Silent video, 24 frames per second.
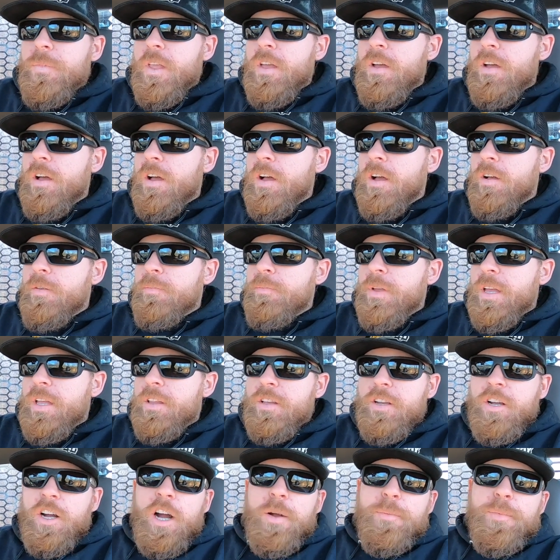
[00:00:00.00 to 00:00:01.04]
um,
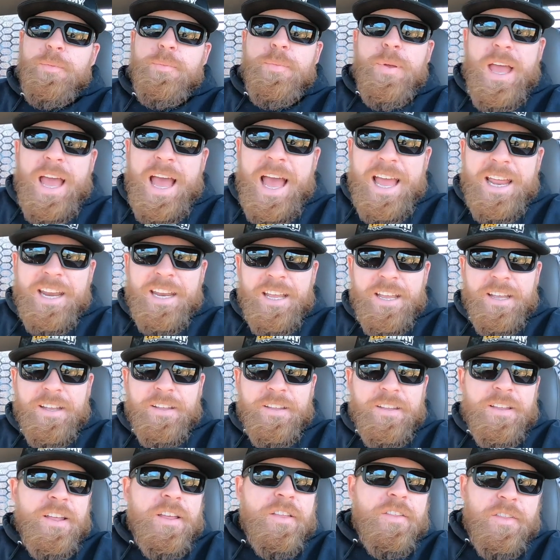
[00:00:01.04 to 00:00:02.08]
and the carpet
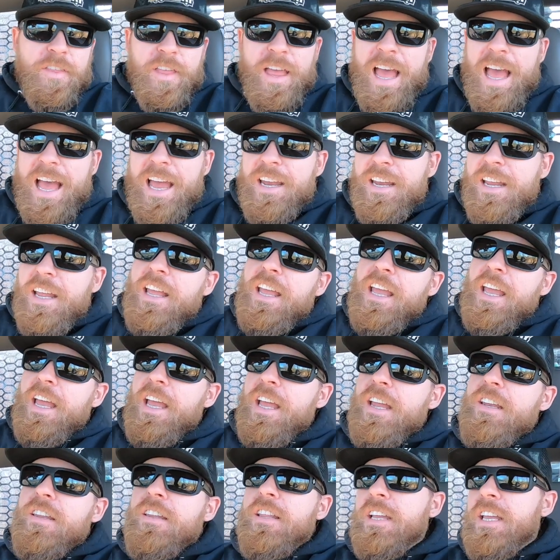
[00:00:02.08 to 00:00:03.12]
padding, that
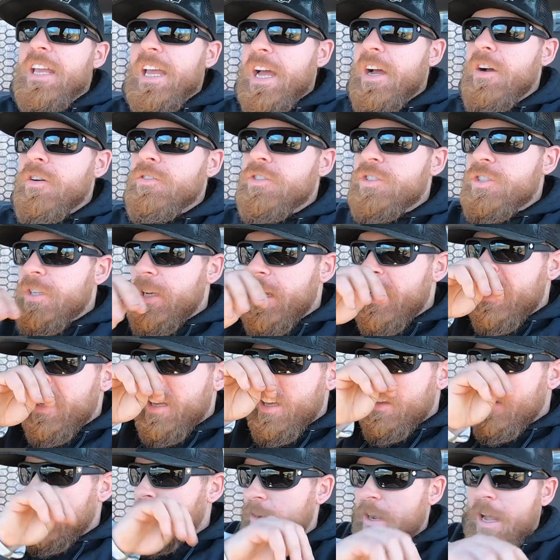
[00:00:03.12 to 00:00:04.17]
and the couch and
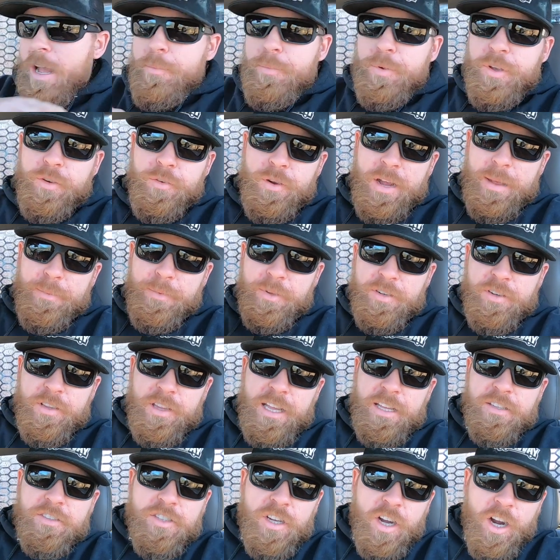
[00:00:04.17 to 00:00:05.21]
the other crap we grabbed under
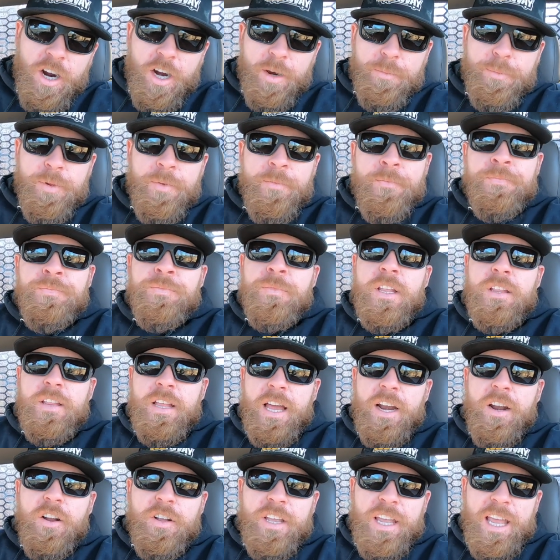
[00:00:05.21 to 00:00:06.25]
that tarp,
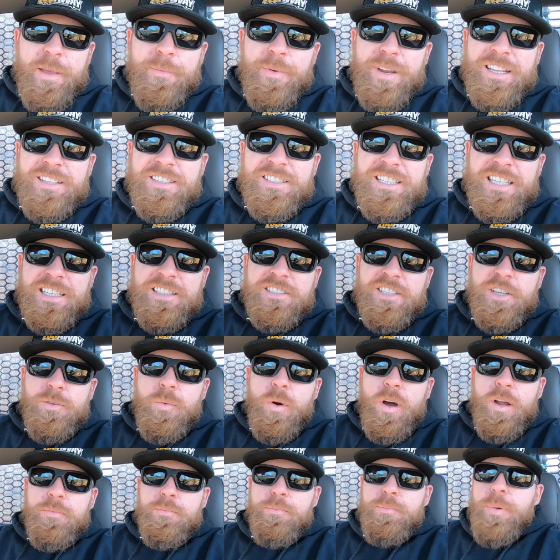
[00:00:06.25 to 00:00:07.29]
that all came in at
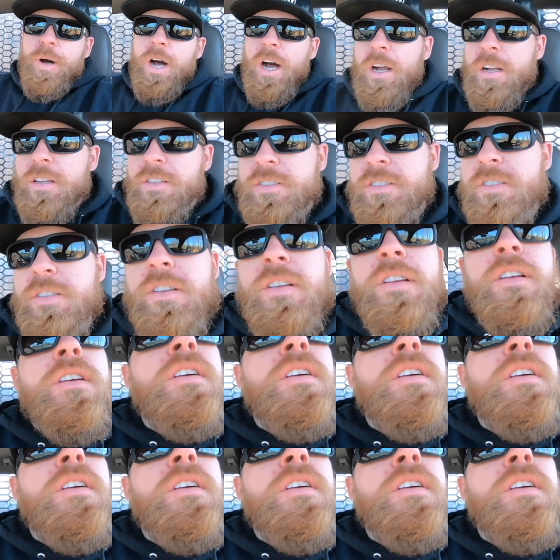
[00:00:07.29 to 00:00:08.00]
61 bucks.